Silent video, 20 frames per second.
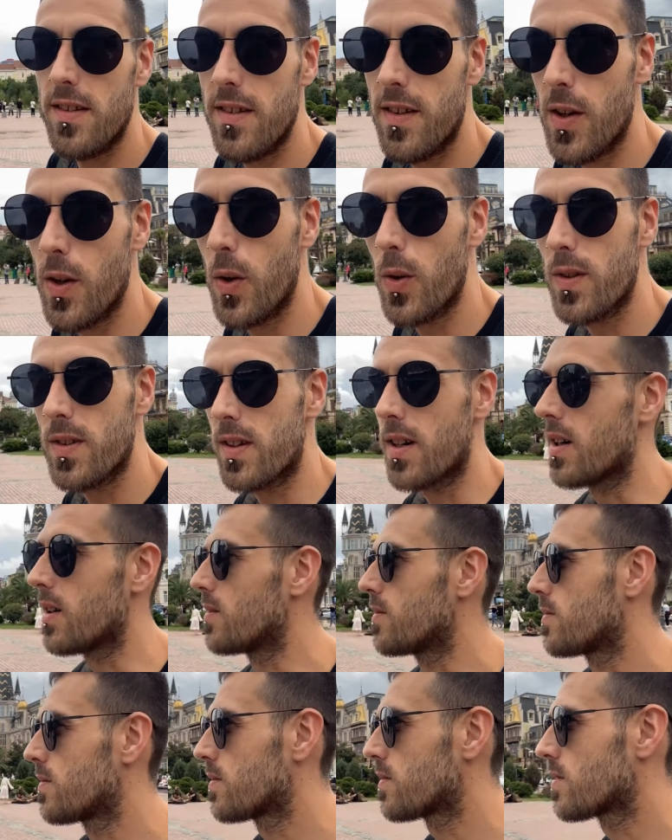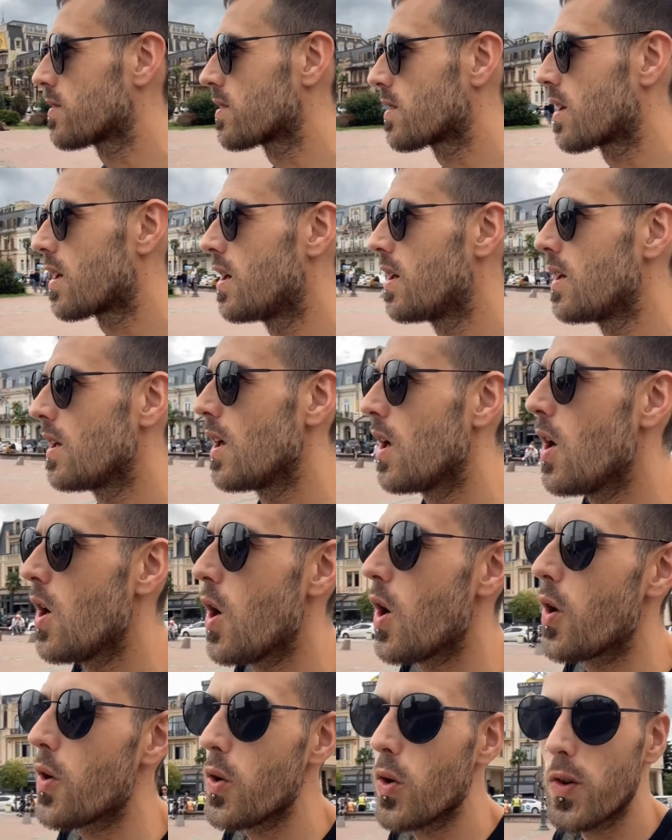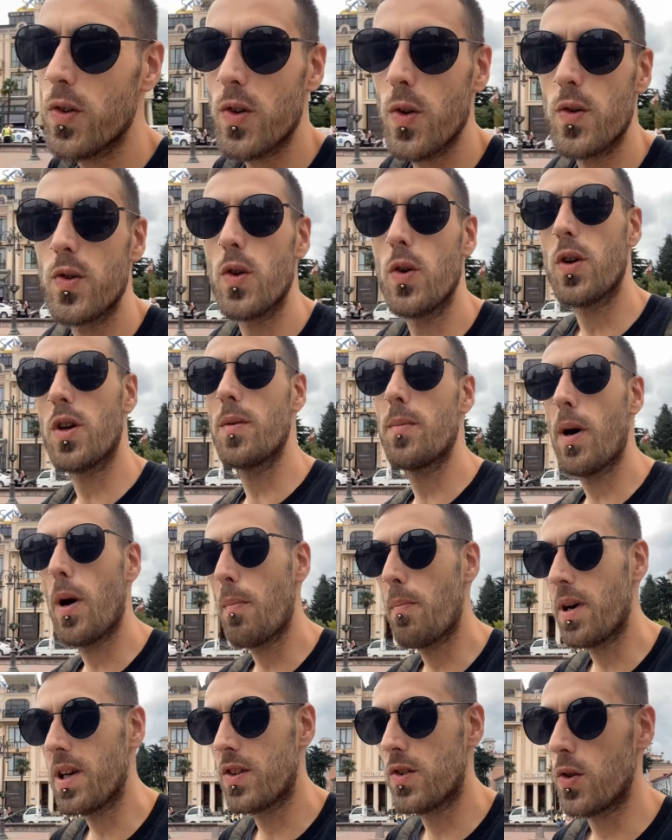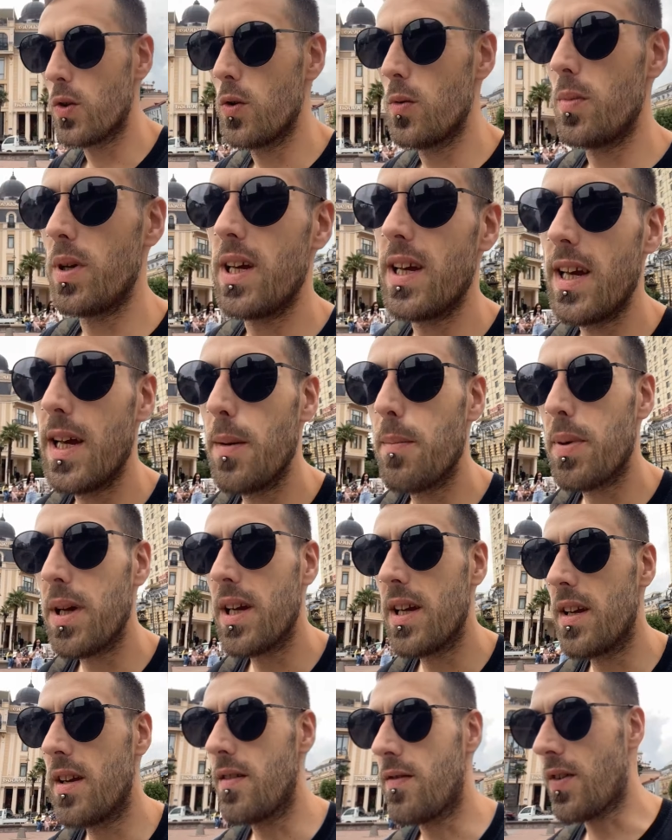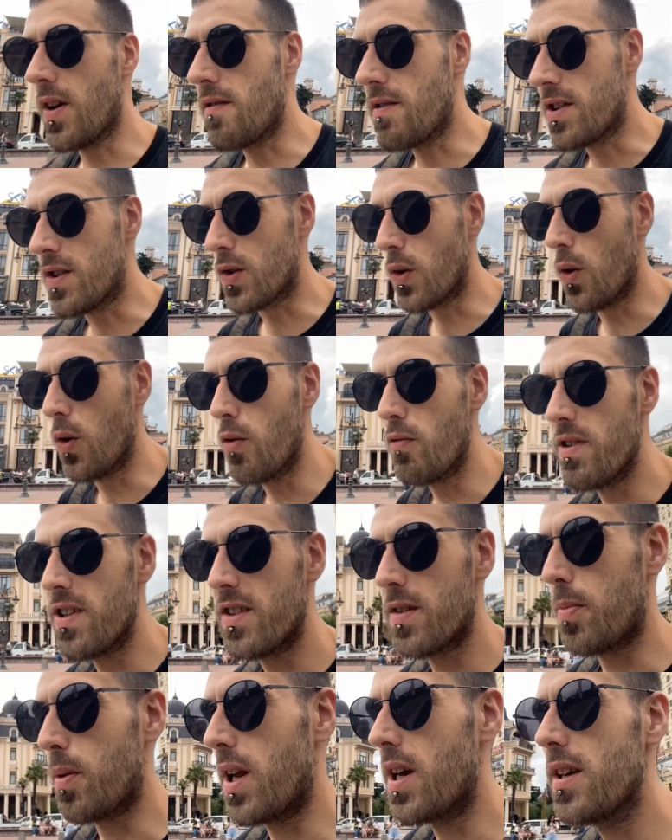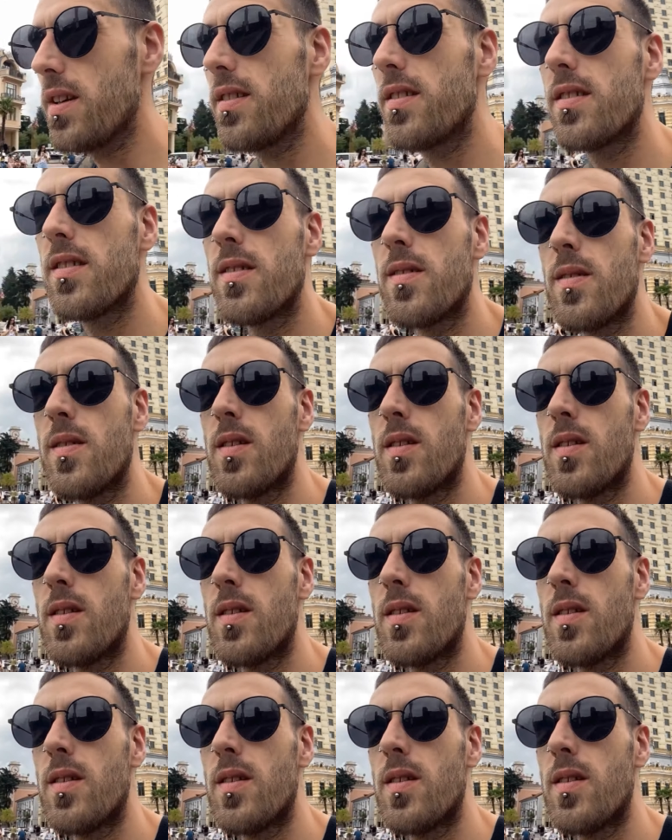is the old town. And also talking about Batumi, it being a very tourist place.